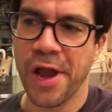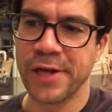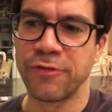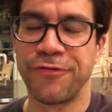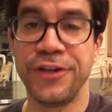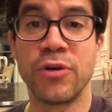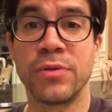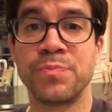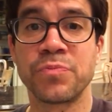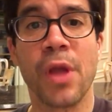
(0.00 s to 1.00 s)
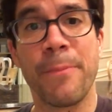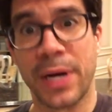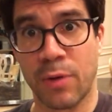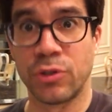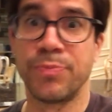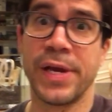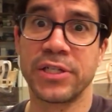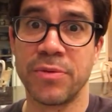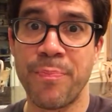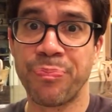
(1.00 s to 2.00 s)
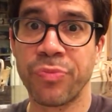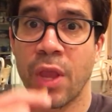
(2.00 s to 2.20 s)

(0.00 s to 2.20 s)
I don't fear him, but I respect him.